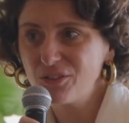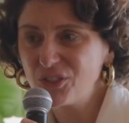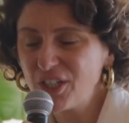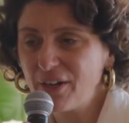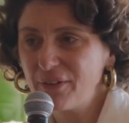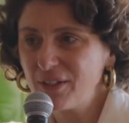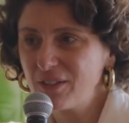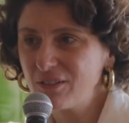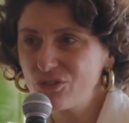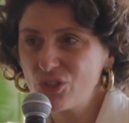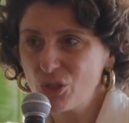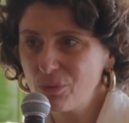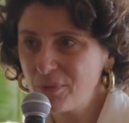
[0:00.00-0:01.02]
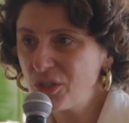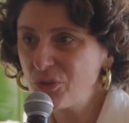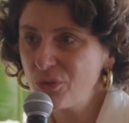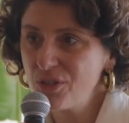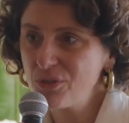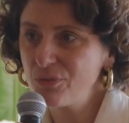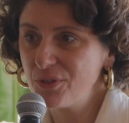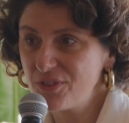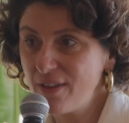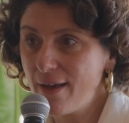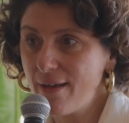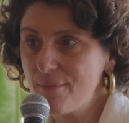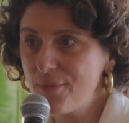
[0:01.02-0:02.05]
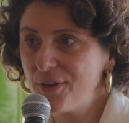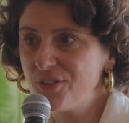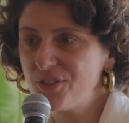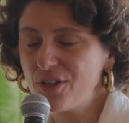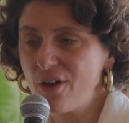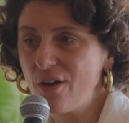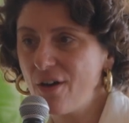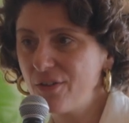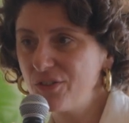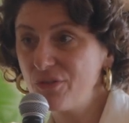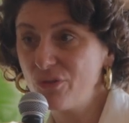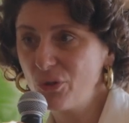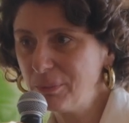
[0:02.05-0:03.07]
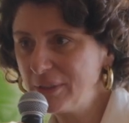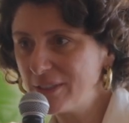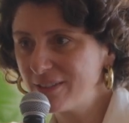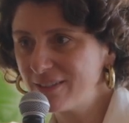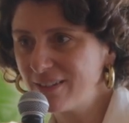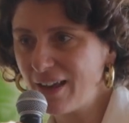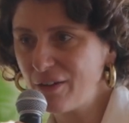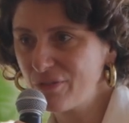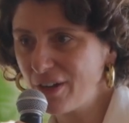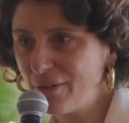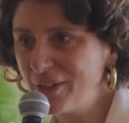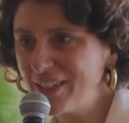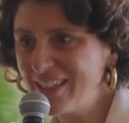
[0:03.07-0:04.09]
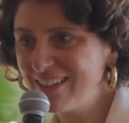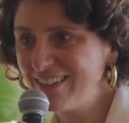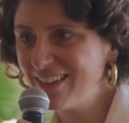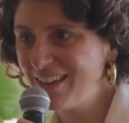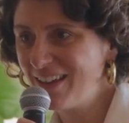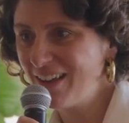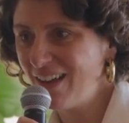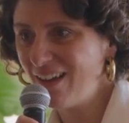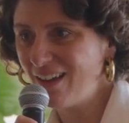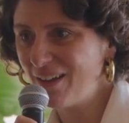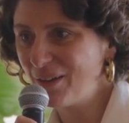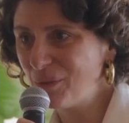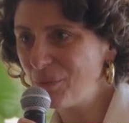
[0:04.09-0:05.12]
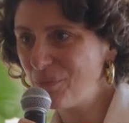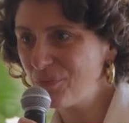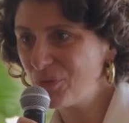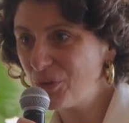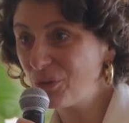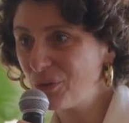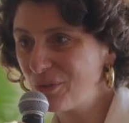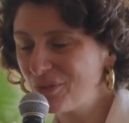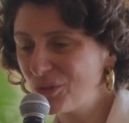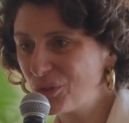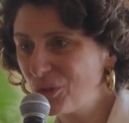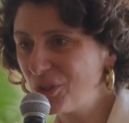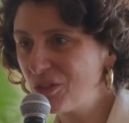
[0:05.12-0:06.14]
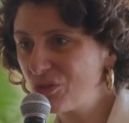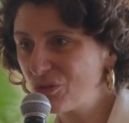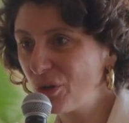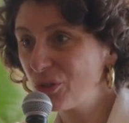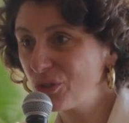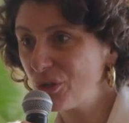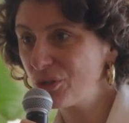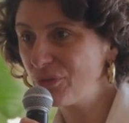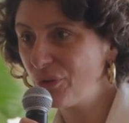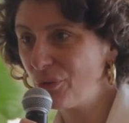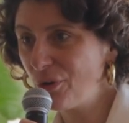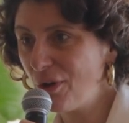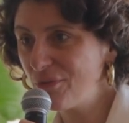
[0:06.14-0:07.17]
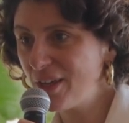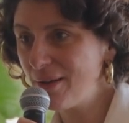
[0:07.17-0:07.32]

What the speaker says: sharing geometries with them and developing like very solid structures for all of